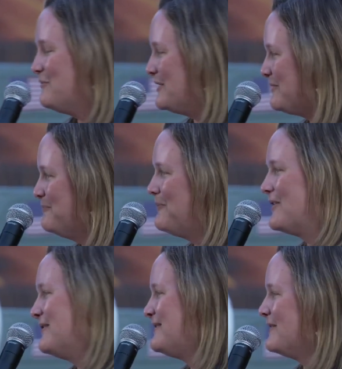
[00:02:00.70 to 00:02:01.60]
with
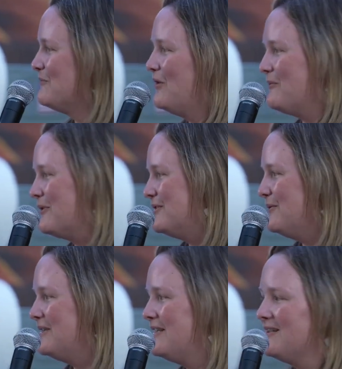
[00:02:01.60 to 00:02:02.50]
birds and what we're
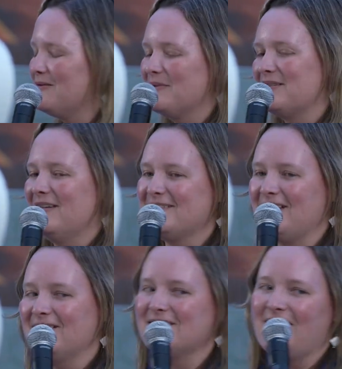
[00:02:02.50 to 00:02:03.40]
doing here with Lights
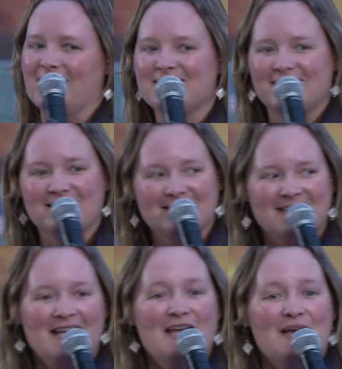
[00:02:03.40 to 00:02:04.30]
Out Texas?
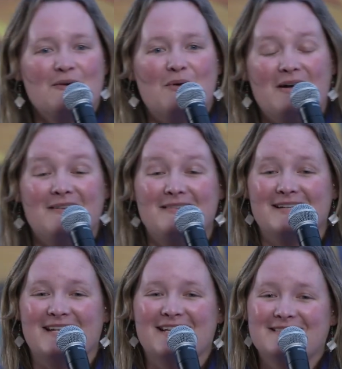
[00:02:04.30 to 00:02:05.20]
Well,
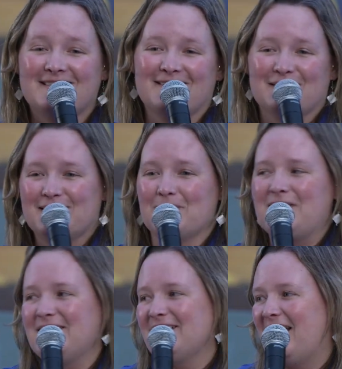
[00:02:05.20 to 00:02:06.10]
it's
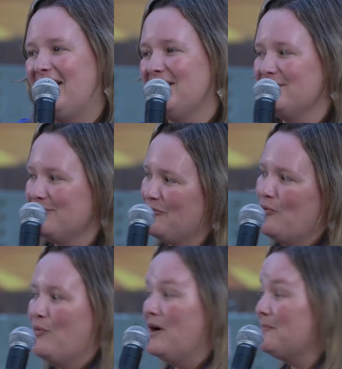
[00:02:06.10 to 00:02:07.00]
something that
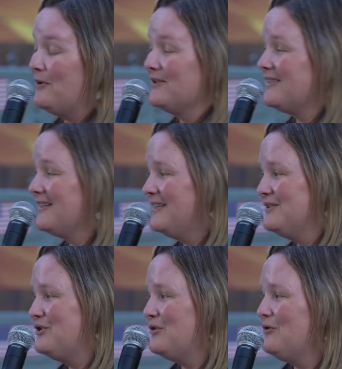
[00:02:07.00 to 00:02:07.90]
one person can
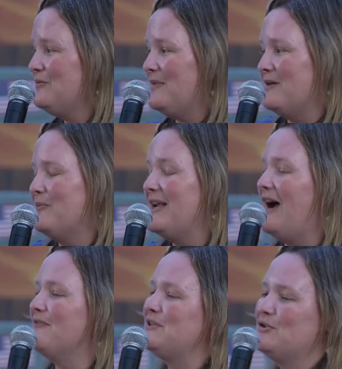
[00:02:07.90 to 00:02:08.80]
do, but we
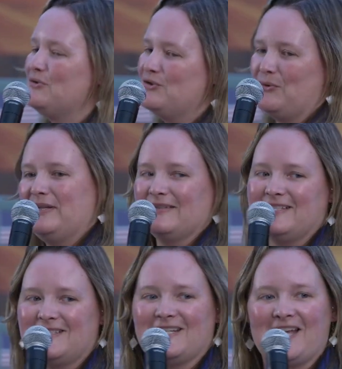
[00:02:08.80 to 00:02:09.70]
have to do jointly
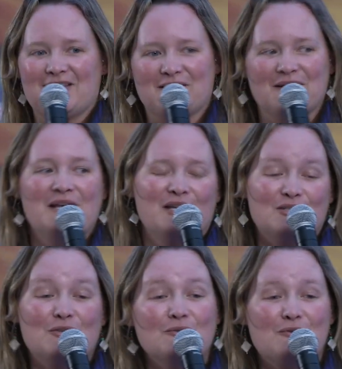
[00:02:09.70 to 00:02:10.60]
together
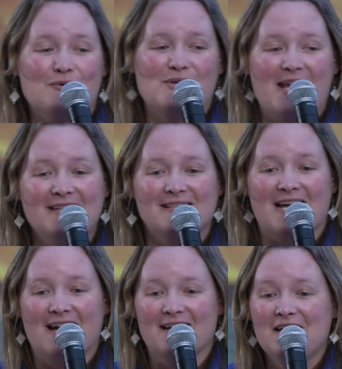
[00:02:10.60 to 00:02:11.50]
to create
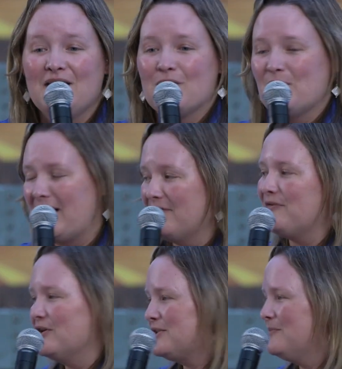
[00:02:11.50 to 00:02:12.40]
that. When I
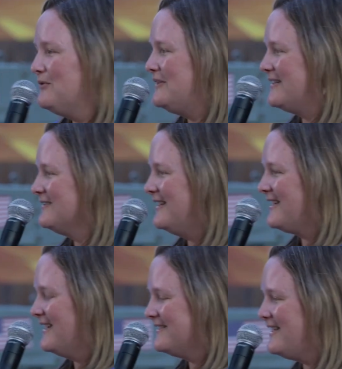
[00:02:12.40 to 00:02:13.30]
first moved here, like
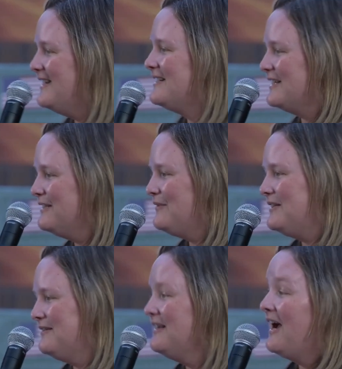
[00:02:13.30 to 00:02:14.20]
I said,
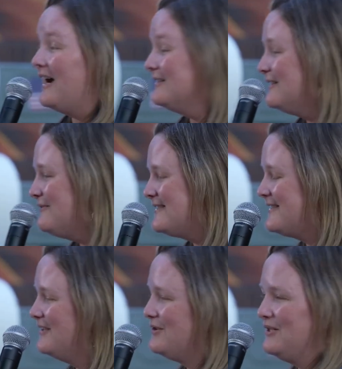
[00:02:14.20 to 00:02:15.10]
even I live in
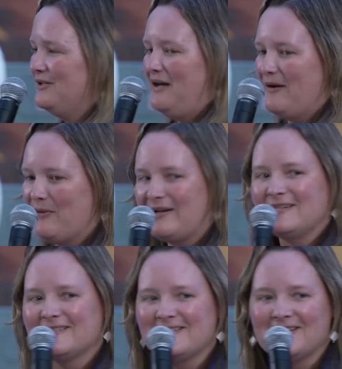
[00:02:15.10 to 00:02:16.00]
Cedar Hill, I work
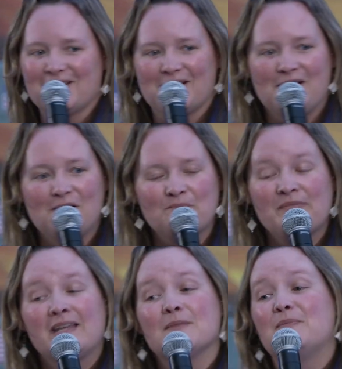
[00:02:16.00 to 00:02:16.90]
in Cedar Hill,
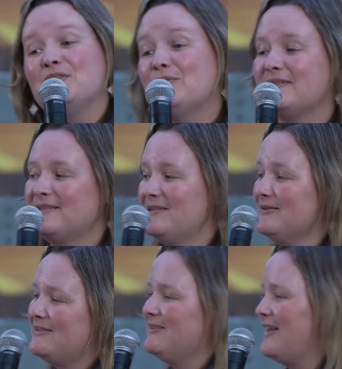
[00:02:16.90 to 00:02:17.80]
but you can still
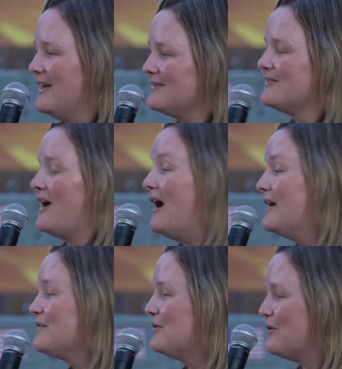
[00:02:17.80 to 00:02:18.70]
see that sky
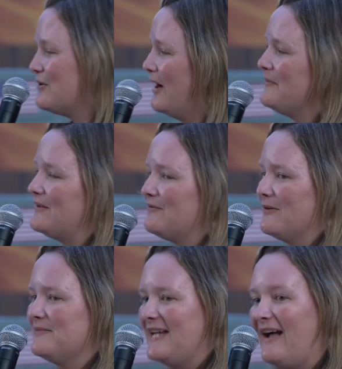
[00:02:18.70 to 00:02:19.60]
glow coming
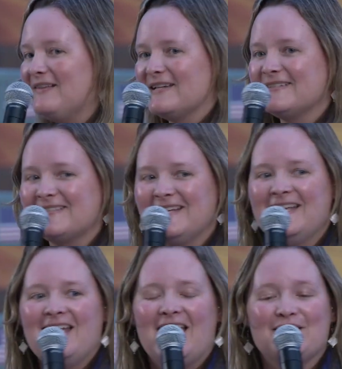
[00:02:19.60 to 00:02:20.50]
from Dallas.
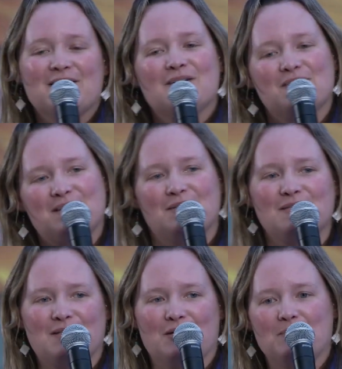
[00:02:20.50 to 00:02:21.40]
And there are still
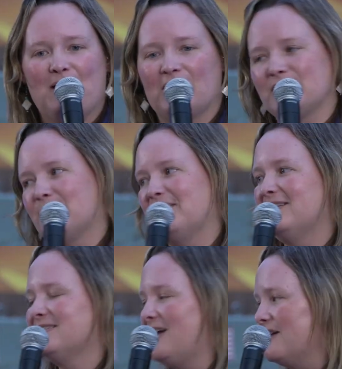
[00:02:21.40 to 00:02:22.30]
certain parts
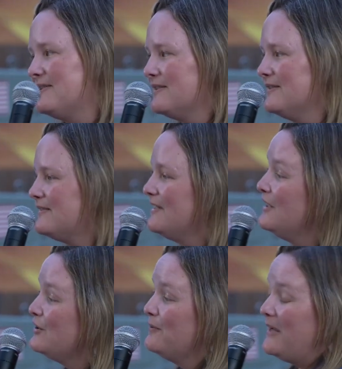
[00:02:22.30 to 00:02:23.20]
within Texas.
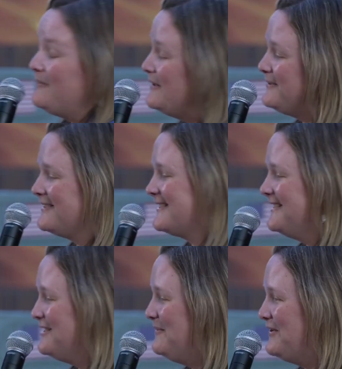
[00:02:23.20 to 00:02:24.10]
You may be able to
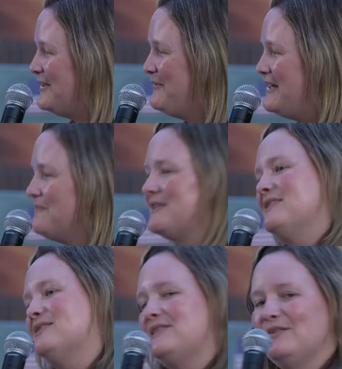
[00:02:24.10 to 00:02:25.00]
see the Milky Way, but
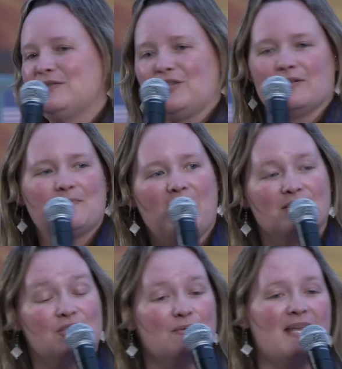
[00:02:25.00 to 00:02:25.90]
there's still certain
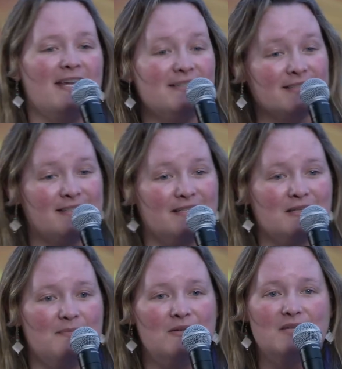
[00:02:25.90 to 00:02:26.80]
parts you can't see the
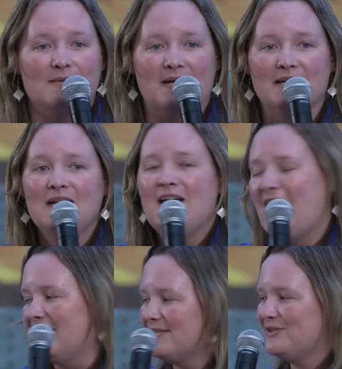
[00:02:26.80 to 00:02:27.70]
Milky Way.
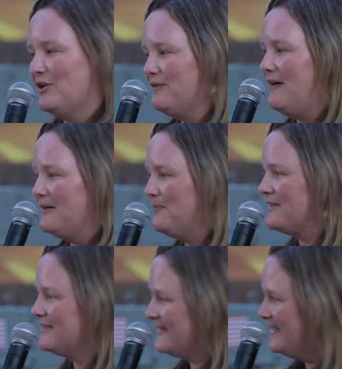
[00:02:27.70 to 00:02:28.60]
As a certified
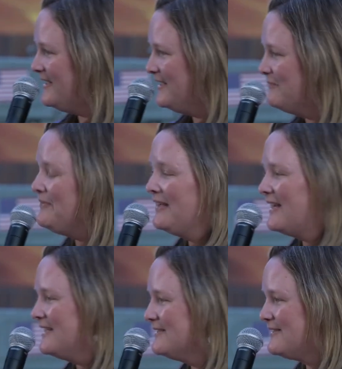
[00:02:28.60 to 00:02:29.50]
bird city
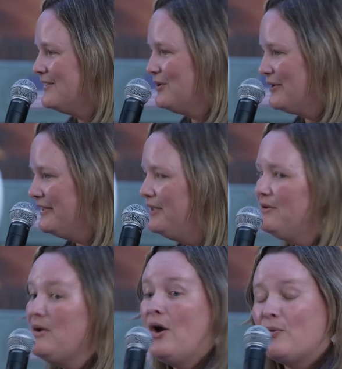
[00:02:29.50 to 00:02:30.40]
in Cedar
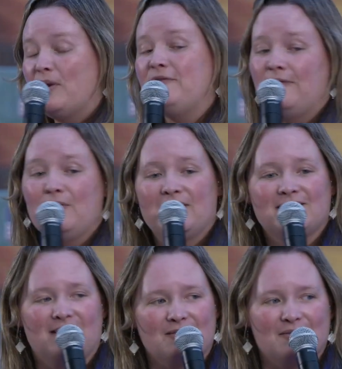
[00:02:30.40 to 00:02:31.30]
Hill, we focus
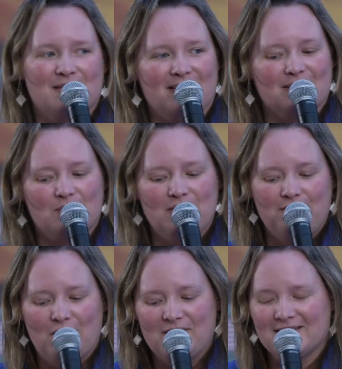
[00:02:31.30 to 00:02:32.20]
on those things. We
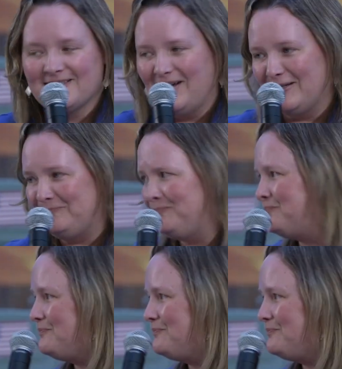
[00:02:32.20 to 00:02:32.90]
focus on